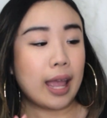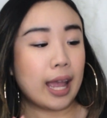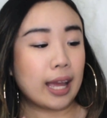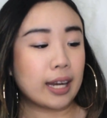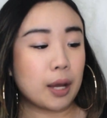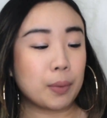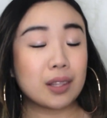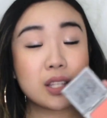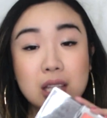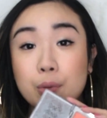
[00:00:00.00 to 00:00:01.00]
and
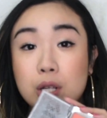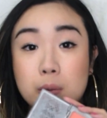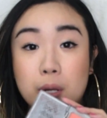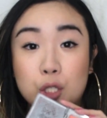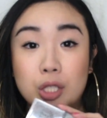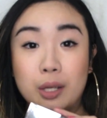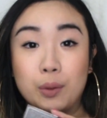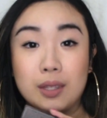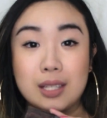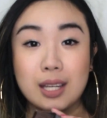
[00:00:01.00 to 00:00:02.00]
in the summer
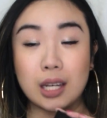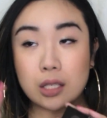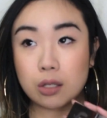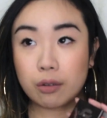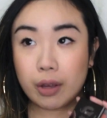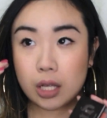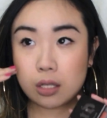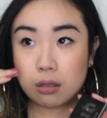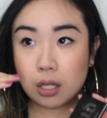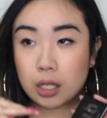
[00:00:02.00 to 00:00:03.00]
especially, when the sun hits your face,
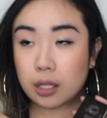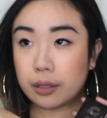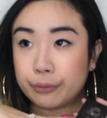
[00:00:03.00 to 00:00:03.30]
you look